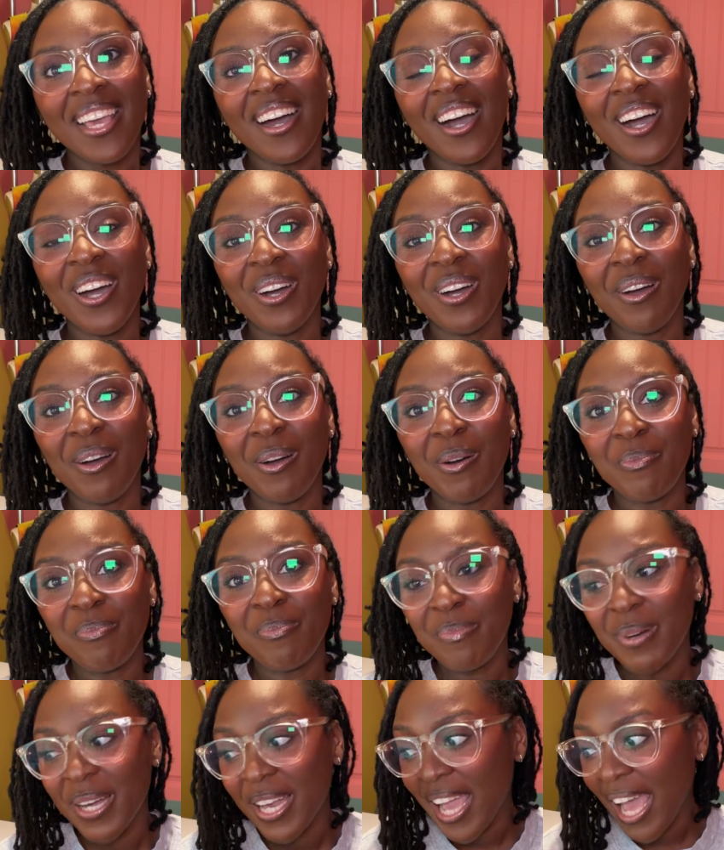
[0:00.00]

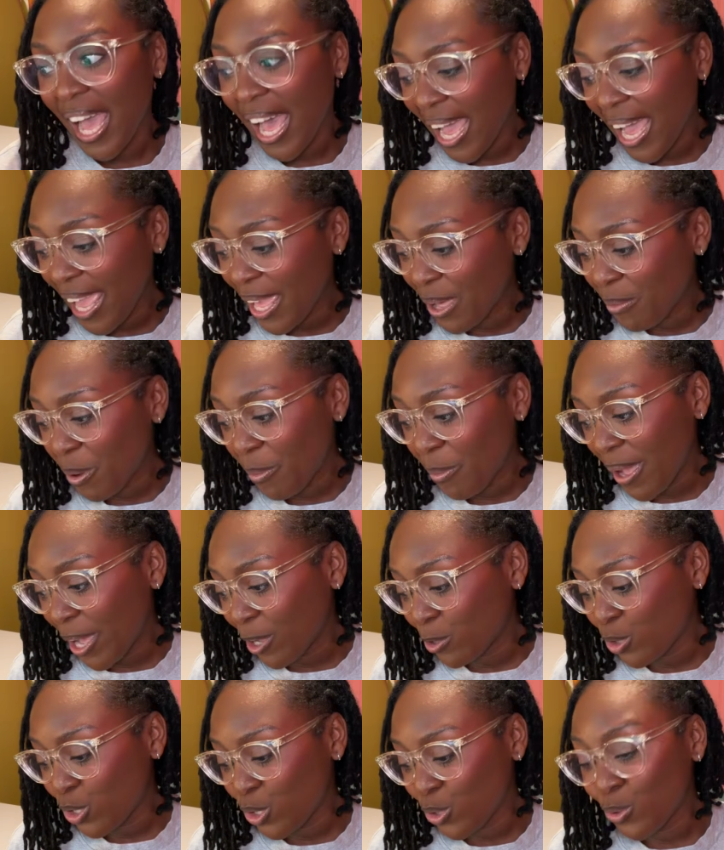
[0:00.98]
But I am
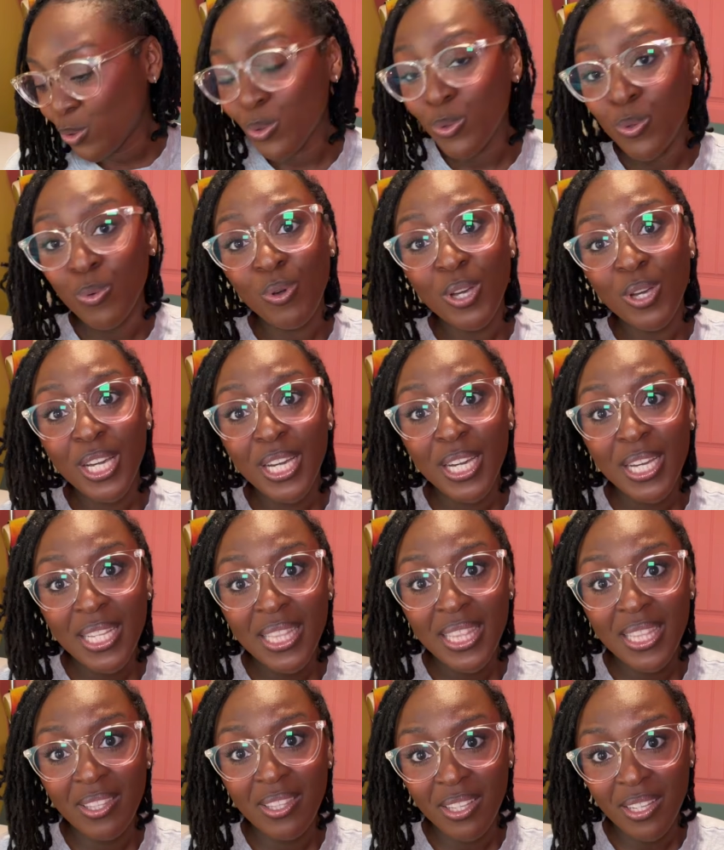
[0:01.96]
about to
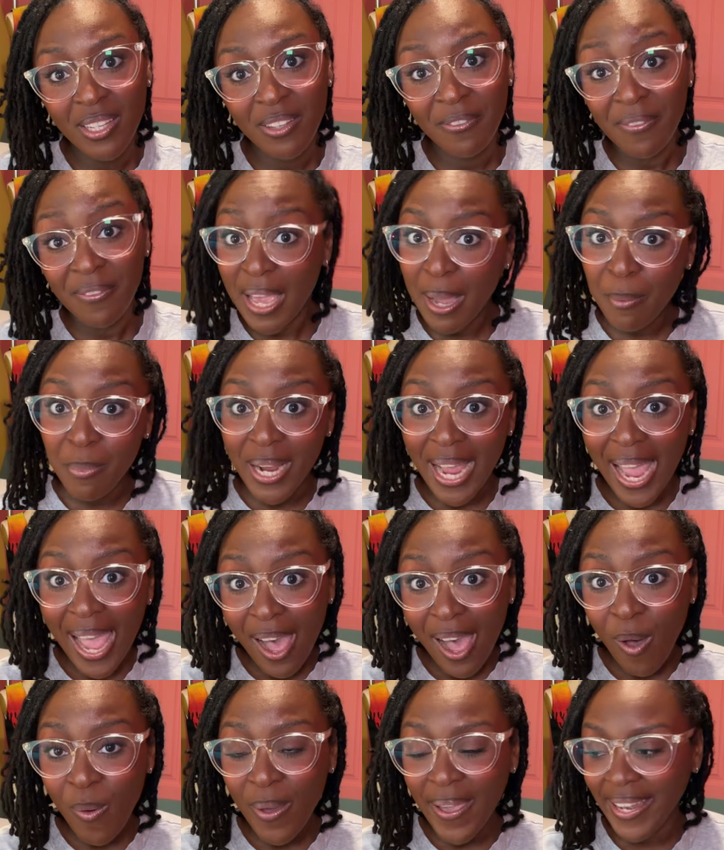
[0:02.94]
cut the fabric
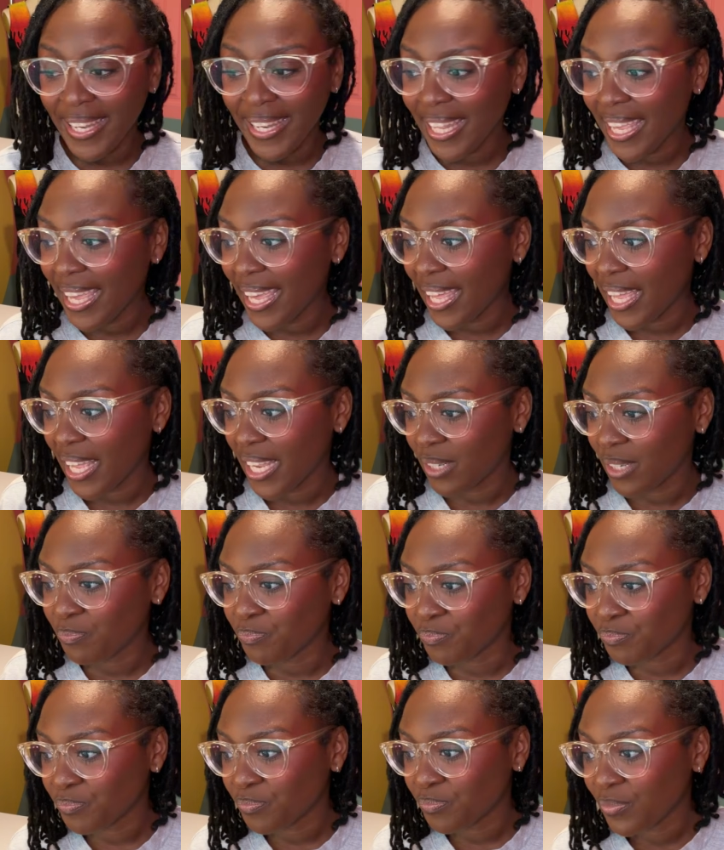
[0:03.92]
out and then